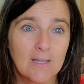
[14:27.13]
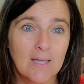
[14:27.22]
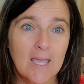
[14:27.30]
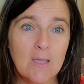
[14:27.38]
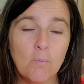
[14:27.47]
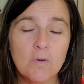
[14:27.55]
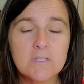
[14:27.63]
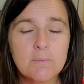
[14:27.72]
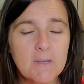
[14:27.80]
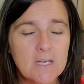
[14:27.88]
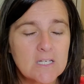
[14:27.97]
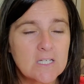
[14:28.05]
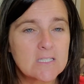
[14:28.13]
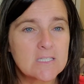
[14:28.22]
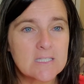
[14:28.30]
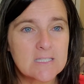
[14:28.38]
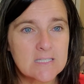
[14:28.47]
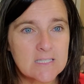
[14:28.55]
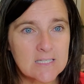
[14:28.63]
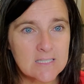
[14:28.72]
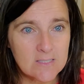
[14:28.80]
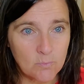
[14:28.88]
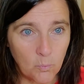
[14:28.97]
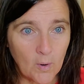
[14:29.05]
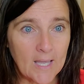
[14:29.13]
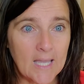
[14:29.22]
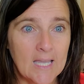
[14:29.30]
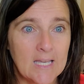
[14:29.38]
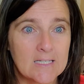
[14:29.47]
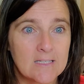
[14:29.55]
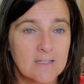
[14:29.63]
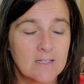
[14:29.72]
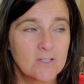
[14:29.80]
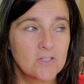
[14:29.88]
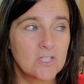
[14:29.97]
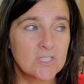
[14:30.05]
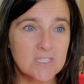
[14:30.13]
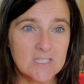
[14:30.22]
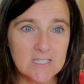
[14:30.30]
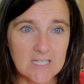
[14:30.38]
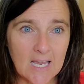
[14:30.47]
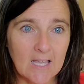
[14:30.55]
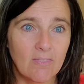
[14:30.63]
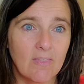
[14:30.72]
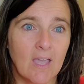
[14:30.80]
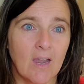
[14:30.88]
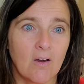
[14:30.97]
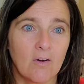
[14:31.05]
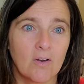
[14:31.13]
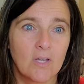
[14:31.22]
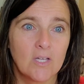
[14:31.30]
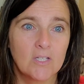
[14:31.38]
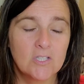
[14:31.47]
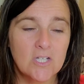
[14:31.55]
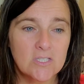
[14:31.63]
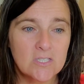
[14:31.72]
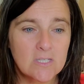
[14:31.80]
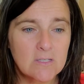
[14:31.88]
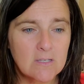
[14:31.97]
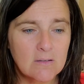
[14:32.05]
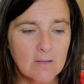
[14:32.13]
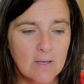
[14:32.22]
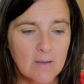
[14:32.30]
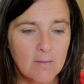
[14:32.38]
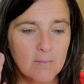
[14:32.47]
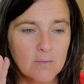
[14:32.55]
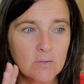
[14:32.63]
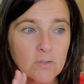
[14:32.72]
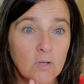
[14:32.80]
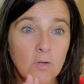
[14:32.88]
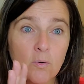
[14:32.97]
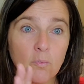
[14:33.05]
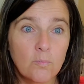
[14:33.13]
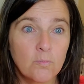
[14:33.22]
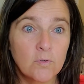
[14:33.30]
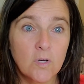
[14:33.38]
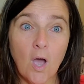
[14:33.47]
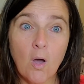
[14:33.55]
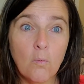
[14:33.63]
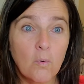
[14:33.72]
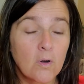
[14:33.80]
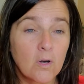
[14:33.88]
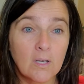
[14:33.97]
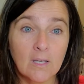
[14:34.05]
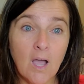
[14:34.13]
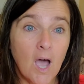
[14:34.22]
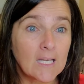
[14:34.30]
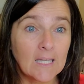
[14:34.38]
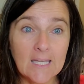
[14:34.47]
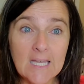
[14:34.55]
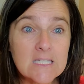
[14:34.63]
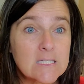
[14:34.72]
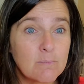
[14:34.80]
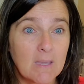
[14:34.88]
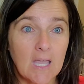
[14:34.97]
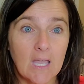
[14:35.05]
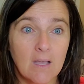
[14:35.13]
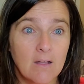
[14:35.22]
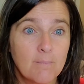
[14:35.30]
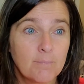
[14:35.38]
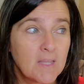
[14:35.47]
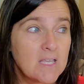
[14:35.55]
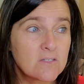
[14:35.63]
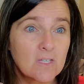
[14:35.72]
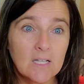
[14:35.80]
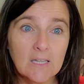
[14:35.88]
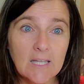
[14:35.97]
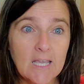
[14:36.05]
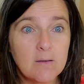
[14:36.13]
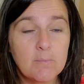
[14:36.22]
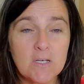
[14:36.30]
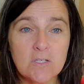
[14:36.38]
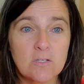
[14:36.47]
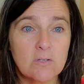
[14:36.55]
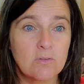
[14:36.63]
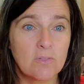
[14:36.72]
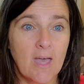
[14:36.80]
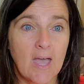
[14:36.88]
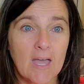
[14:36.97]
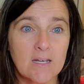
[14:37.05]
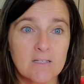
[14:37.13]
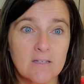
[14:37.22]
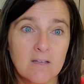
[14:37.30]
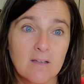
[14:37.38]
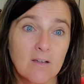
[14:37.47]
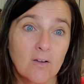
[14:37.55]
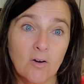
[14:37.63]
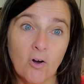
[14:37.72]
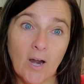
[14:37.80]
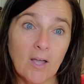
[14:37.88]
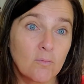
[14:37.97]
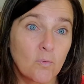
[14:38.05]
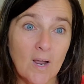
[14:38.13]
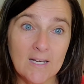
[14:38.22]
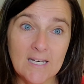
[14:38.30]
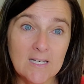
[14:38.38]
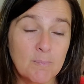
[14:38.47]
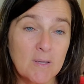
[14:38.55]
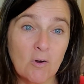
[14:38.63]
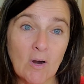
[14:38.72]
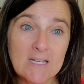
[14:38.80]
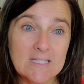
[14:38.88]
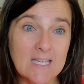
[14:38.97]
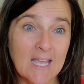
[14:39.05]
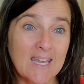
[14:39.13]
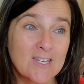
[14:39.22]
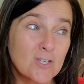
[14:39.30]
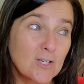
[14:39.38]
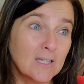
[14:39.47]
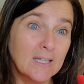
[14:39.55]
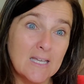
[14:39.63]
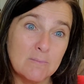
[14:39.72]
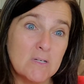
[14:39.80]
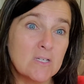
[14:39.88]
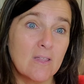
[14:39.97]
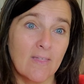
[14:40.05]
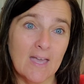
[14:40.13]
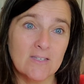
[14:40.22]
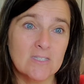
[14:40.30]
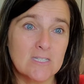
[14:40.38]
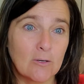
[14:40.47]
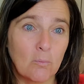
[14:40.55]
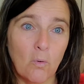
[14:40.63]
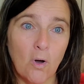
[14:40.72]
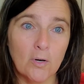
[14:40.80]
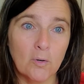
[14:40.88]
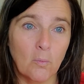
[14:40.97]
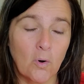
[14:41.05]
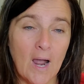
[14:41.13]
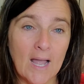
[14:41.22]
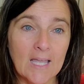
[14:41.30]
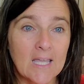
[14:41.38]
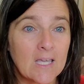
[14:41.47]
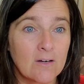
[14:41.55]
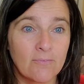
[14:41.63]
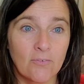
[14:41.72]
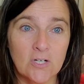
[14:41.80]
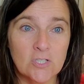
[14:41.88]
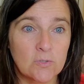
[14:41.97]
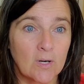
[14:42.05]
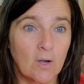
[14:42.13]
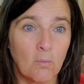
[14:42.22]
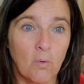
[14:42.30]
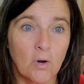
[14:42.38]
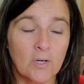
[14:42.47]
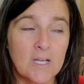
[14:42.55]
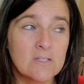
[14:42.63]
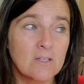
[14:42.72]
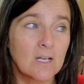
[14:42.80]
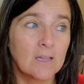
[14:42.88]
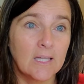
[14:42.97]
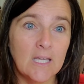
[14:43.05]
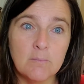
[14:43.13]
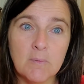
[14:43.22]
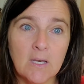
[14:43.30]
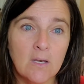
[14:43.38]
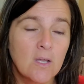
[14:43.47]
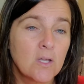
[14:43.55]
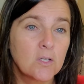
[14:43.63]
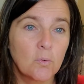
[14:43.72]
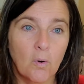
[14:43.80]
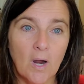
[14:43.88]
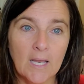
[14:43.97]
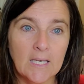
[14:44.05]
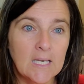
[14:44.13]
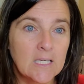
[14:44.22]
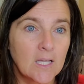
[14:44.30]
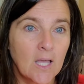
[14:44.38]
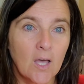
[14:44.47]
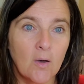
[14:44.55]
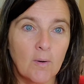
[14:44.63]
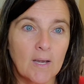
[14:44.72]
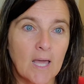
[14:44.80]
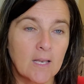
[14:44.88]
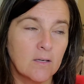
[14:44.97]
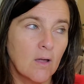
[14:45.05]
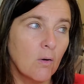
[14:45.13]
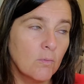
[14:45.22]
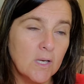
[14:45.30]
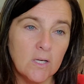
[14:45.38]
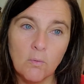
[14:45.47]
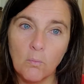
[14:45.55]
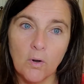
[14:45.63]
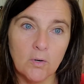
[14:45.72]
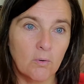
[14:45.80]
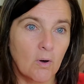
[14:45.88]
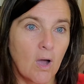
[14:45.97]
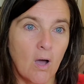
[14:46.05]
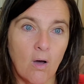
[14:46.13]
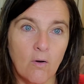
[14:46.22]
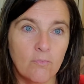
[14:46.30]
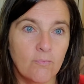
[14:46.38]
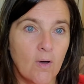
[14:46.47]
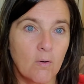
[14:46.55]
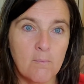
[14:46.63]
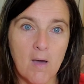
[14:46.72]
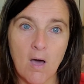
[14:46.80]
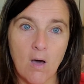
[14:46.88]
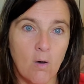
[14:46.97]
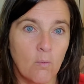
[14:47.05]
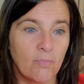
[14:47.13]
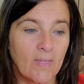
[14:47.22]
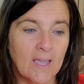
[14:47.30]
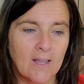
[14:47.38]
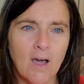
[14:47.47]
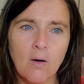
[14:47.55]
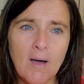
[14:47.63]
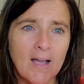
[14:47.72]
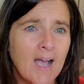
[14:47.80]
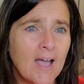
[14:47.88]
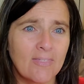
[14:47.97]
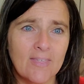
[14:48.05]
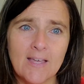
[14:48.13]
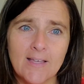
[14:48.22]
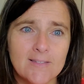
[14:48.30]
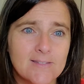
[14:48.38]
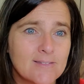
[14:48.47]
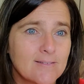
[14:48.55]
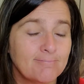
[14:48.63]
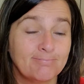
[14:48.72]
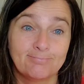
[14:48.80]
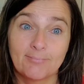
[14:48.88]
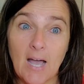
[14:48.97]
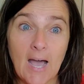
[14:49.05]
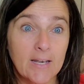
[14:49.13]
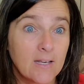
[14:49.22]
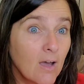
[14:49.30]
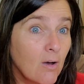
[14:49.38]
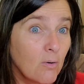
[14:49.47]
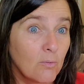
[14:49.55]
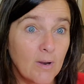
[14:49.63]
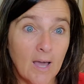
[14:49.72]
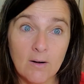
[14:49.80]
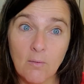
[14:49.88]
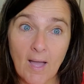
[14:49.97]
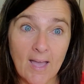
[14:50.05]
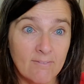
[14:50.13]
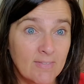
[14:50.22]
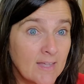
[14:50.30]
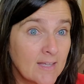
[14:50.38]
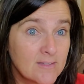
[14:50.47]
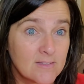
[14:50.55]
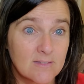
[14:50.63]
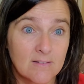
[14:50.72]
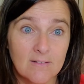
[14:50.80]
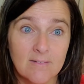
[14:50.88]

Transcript: He wants me to just, just to wait, just to stand there, just to do, go where God leads me. He's going to lead me to that ground where I need to be grazing and He's going to lead me to that still water where I can get a fresh drink of water. He's going to lead me to where I need to go, and I don't need to wander off on my own thinking, oh, I got this. I don't. I don't have this.